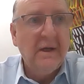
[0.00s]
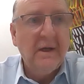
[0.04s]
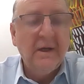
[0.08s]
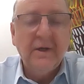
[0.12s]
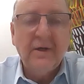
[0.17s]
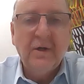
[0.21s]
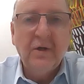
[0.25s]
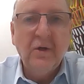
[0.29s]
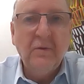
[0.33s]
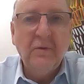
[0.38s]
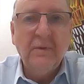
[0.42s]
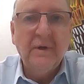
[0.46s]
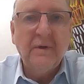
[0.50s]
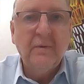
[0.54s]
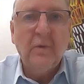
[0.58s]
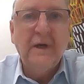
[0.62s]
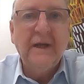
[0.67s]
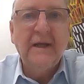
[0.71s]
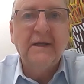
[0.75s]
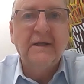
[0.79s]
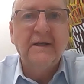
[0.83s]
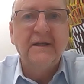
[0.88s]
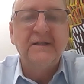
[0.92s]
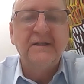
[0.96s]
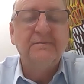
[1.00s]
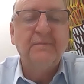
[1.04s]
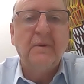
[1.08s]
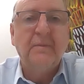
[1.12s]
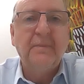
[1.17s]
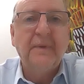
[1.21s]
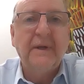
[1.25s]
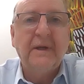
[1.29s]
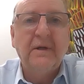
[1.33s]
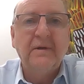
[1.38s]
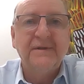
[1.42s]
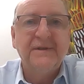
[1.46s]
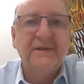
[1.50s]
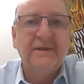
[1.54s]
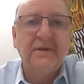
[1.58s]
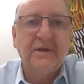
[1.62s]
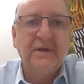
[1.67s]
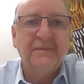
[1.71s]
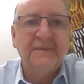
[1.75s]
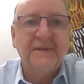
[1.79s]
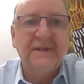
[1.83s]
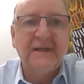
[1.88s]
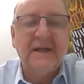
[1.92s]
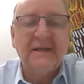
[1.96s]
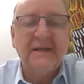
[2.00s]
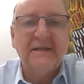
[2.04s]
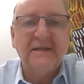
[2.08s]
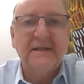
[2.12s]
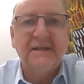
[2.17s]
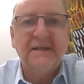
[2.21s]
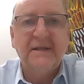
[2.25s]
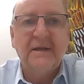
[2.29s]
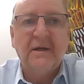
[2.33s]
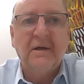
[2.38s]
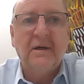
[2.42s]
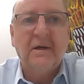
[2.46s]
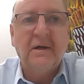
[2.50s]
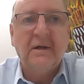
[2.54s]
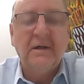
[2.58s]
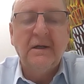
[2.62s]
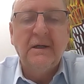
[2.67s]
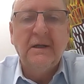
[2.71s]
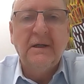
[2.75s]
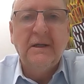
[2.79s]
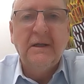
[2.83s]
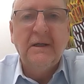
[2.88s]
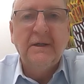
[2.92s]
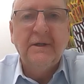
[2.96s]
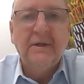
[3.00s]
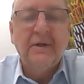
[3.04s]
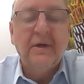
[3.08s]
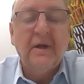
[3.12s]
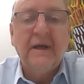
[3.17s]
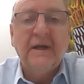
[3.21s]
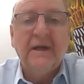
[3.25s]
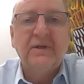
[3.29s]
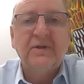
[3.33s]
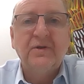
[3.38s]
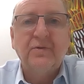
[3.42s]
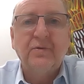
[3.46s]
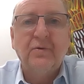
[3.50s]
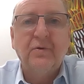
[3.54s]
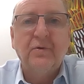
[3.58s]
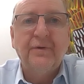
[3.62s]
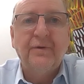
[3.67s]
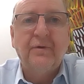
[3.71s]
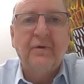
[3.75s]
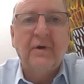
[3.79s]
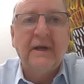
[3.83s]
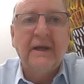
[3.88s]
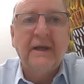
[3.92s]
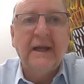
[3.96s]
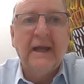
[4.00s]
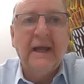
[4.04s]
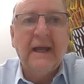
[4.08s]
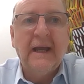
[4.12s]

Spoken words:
human weakness, but because circumstances are, you know, extraordinary.